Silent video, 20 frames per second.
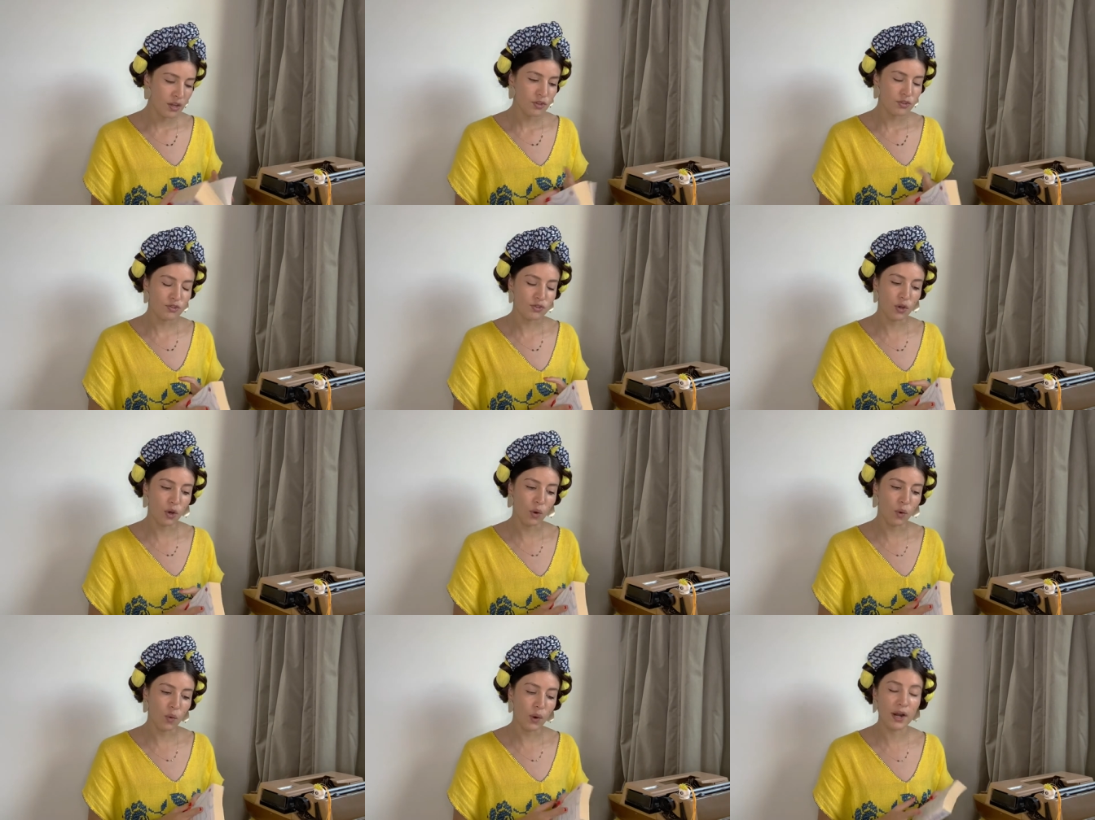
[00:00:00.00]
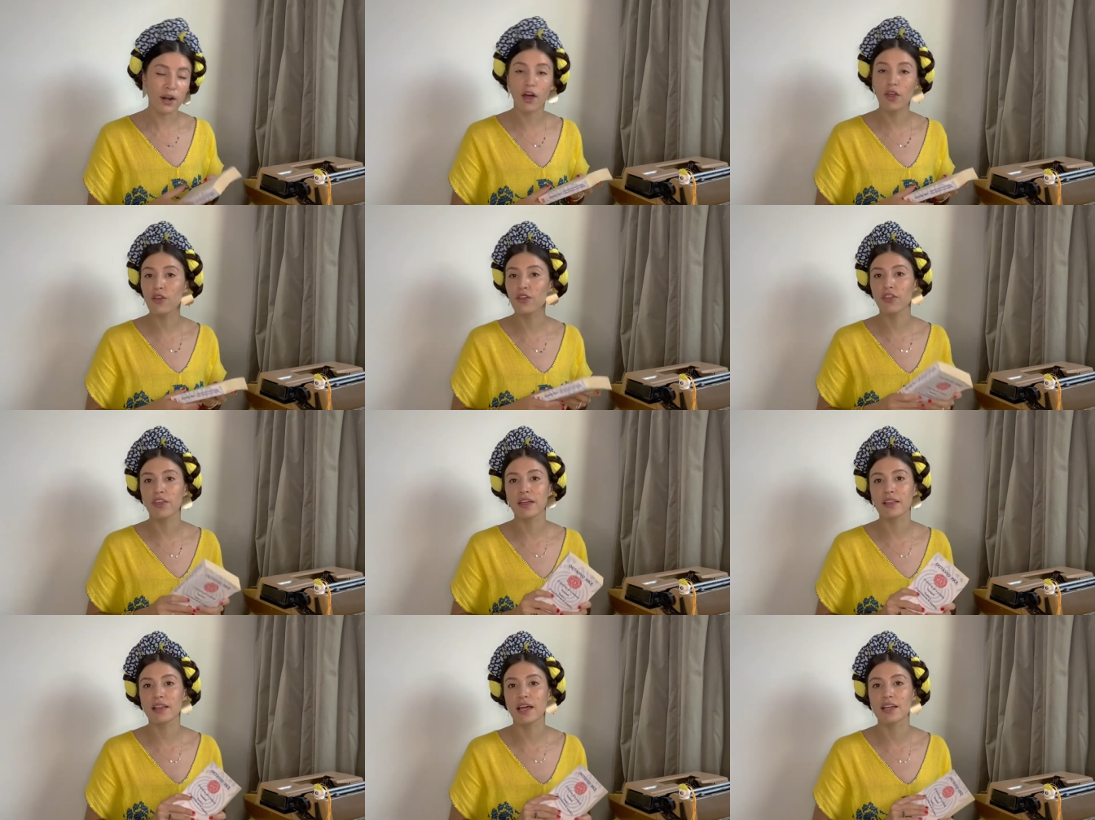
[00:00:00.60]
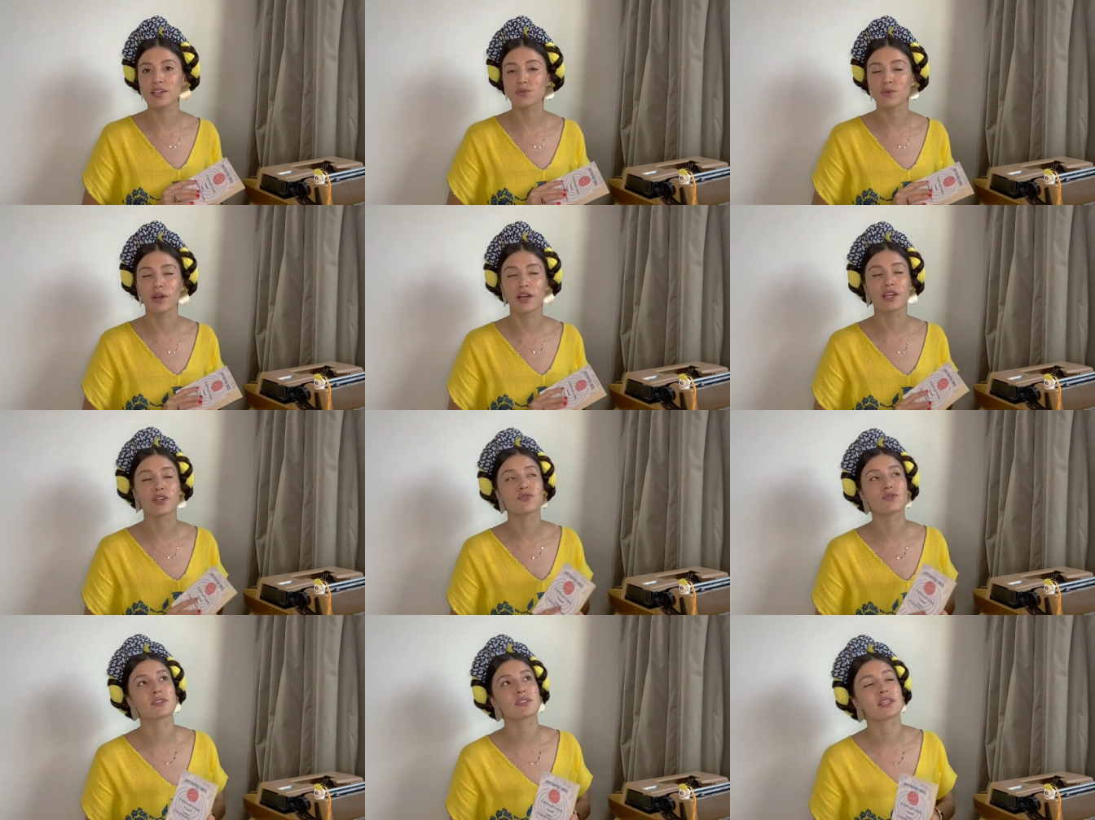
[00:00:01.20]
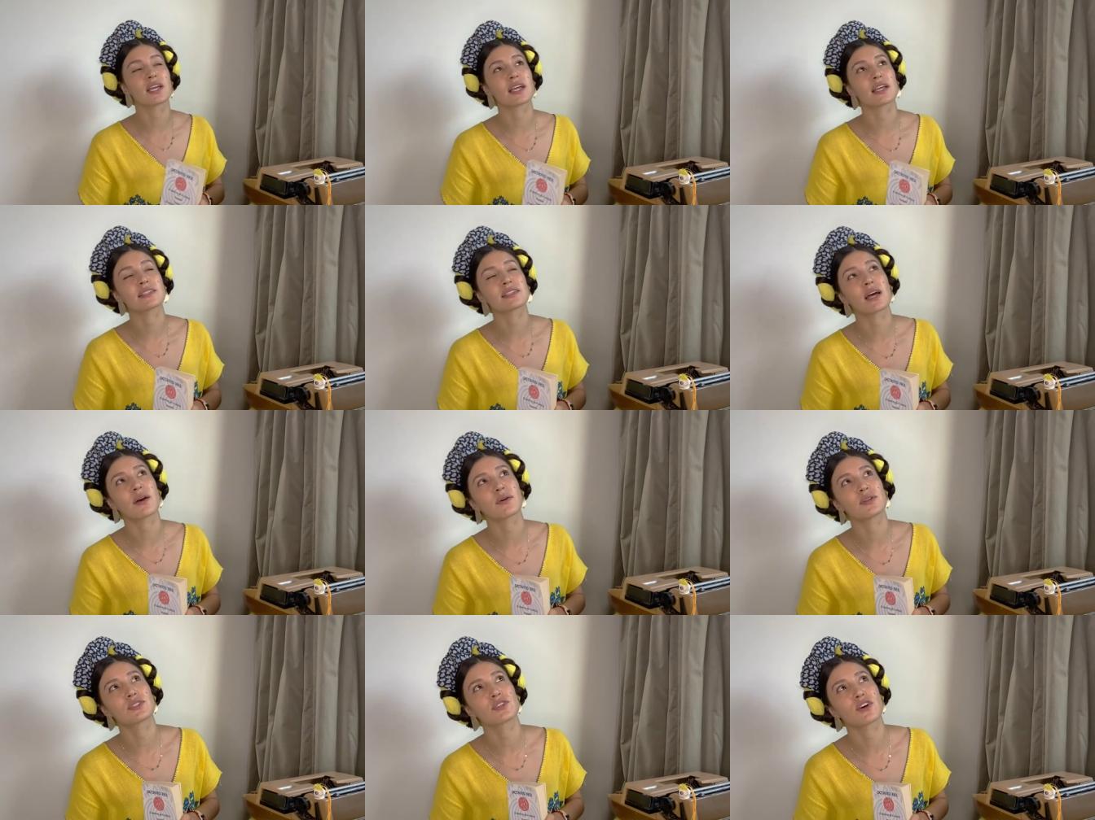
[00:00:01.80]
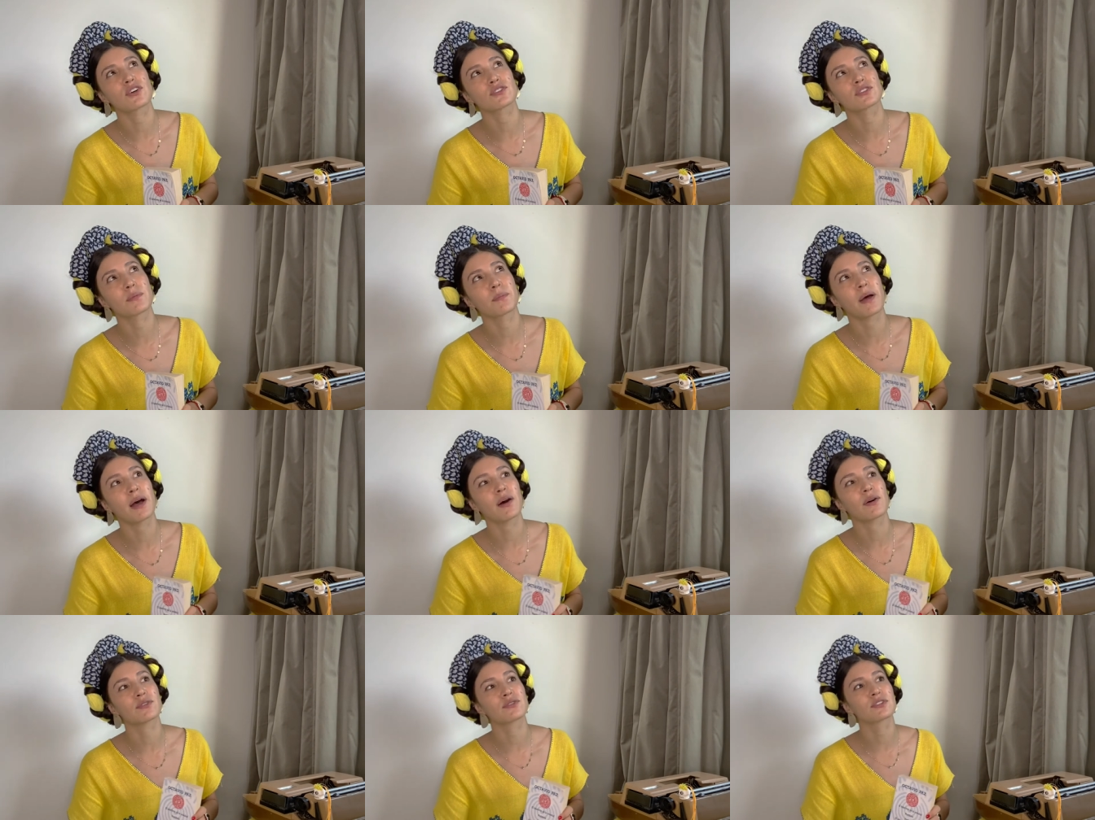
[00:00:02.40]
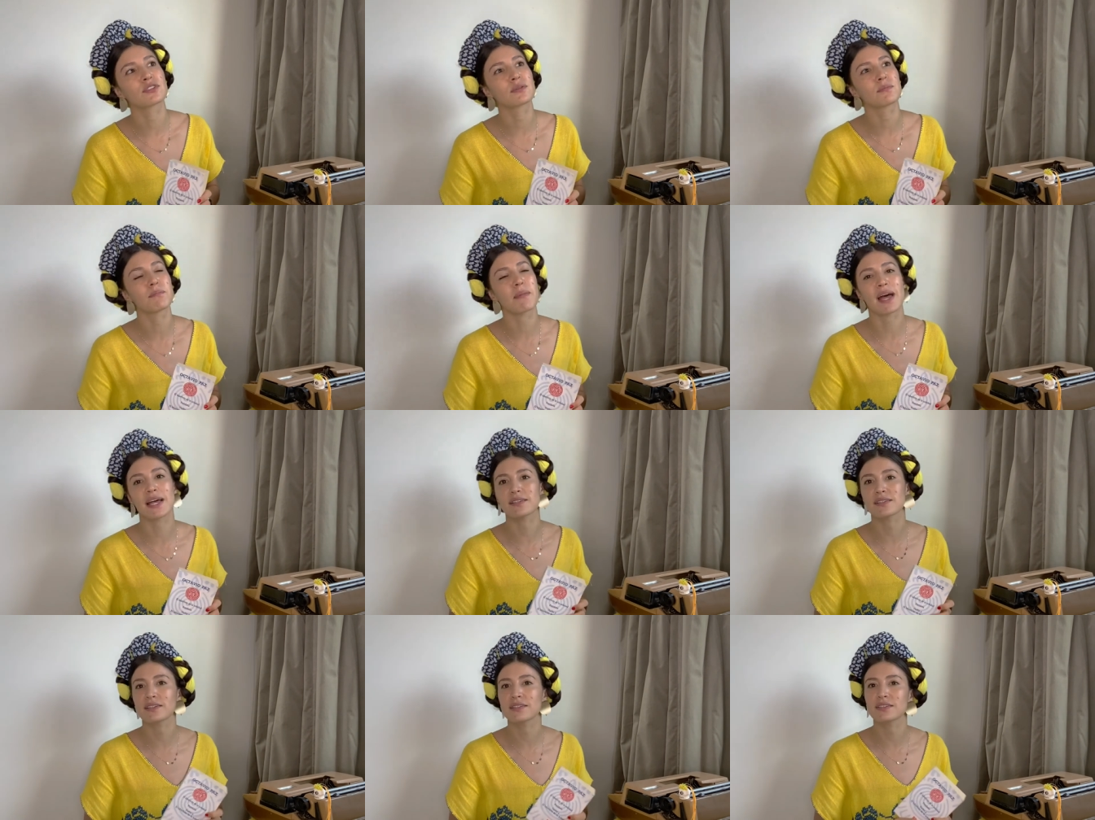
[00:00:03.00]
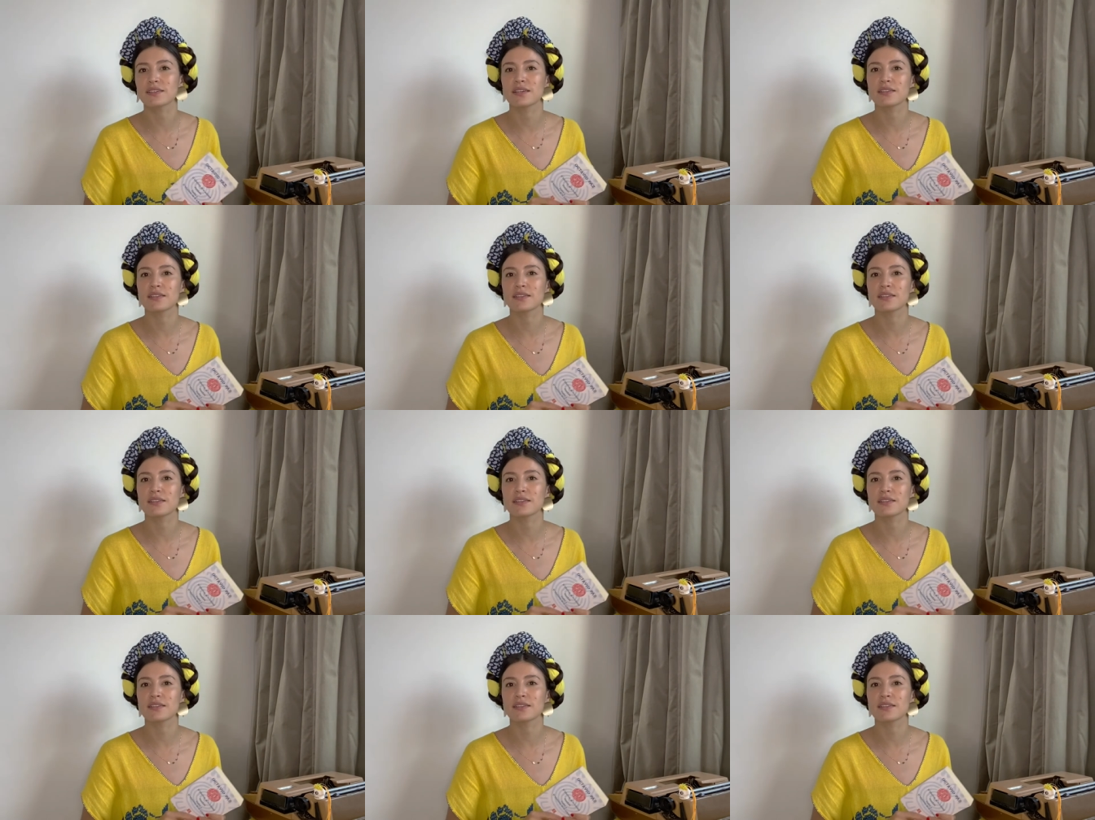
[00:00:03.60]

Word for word: So another thing that is really interesting is how it talks about masks.